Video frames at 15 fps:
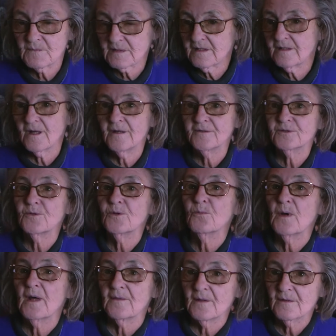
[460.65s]
under the
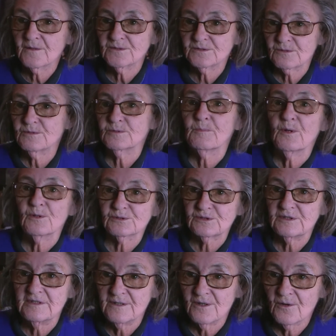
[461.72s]
weather because it was
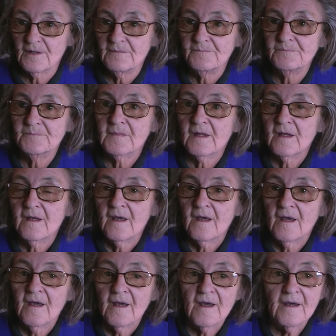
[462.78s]
Boxing Night,
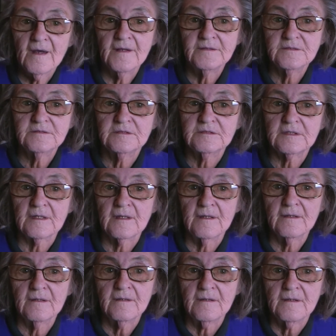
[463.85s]
and
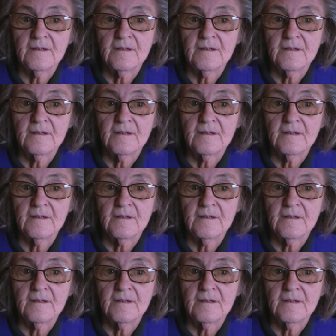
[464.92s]
the